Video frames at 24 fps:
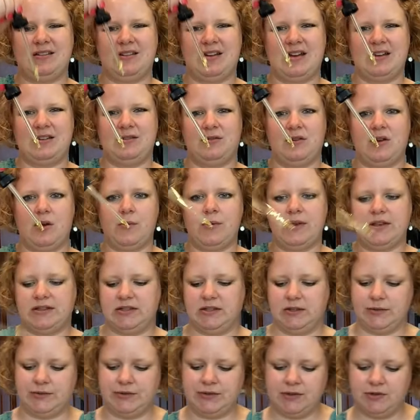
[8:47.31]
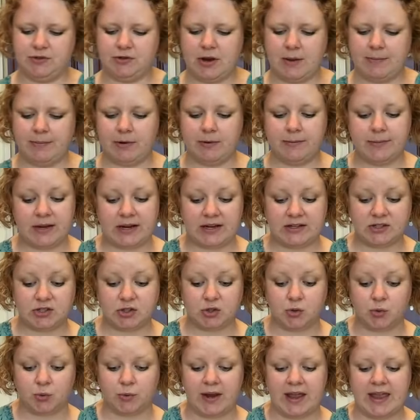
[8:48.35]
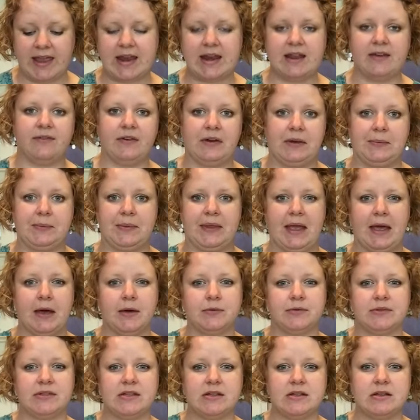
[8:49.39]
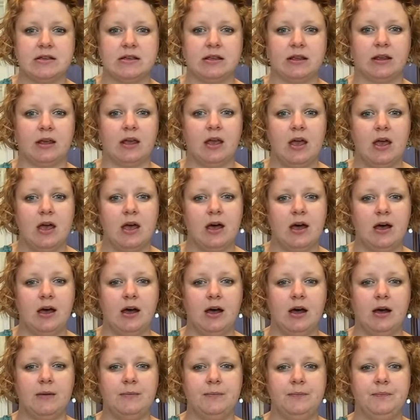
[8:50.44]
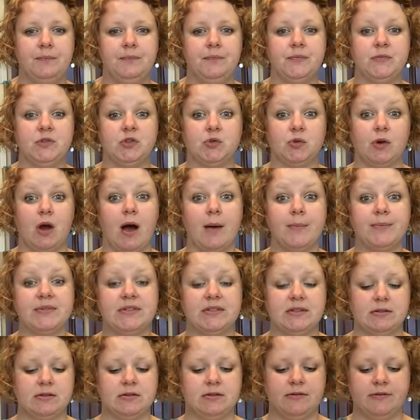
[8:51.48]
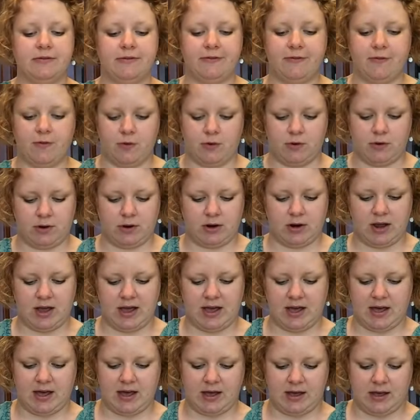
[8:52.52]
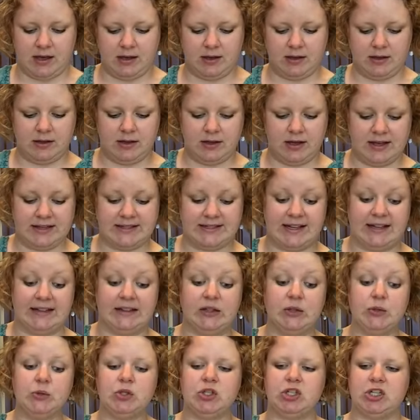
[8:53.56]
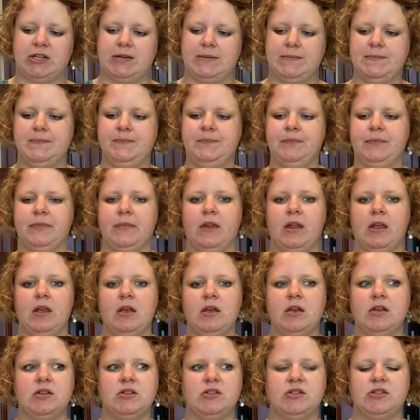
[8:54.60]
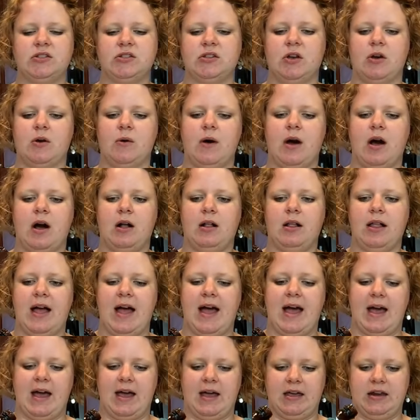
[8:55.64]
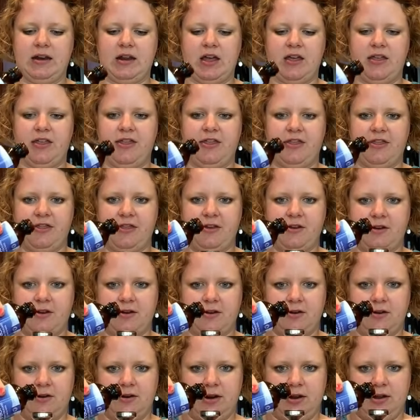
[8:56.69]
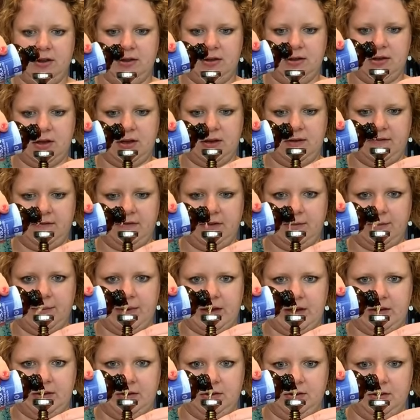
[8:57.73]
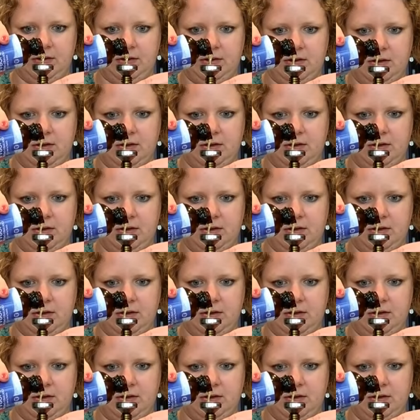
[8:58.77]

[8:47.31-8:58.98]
I don't always use the dropper, but it's great if I'm counting drops for a dilution. So I'll add a third of the bottle.